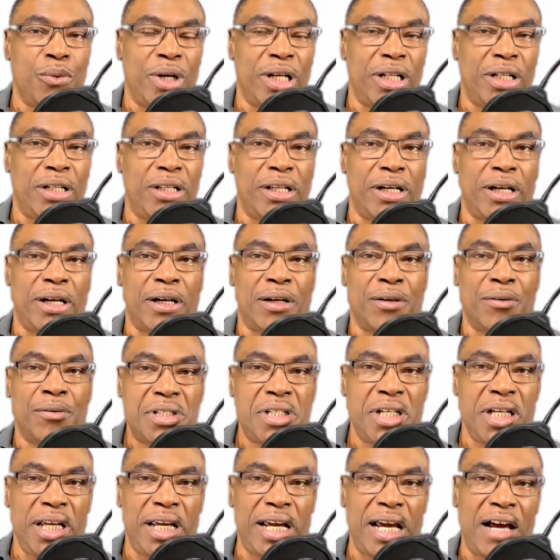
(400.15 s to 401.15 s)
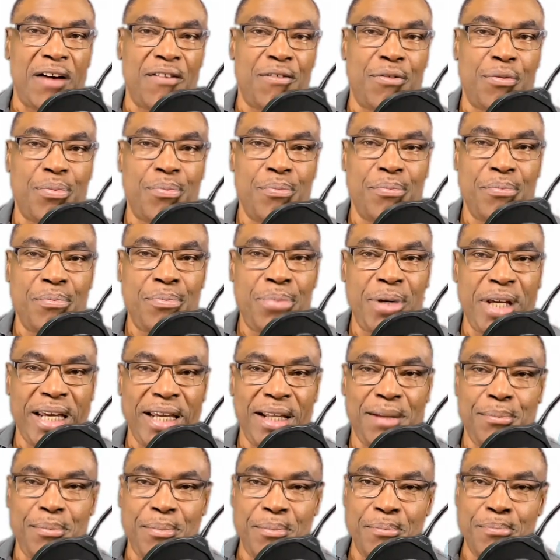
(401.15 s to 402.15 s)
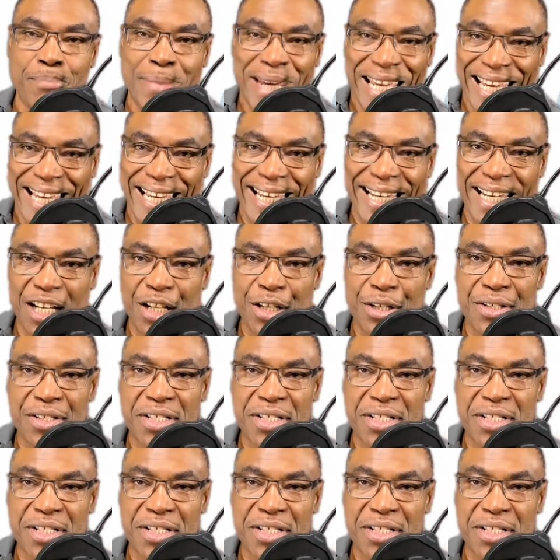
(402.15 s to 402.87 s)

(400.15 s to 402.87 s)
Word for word: with the CFPB.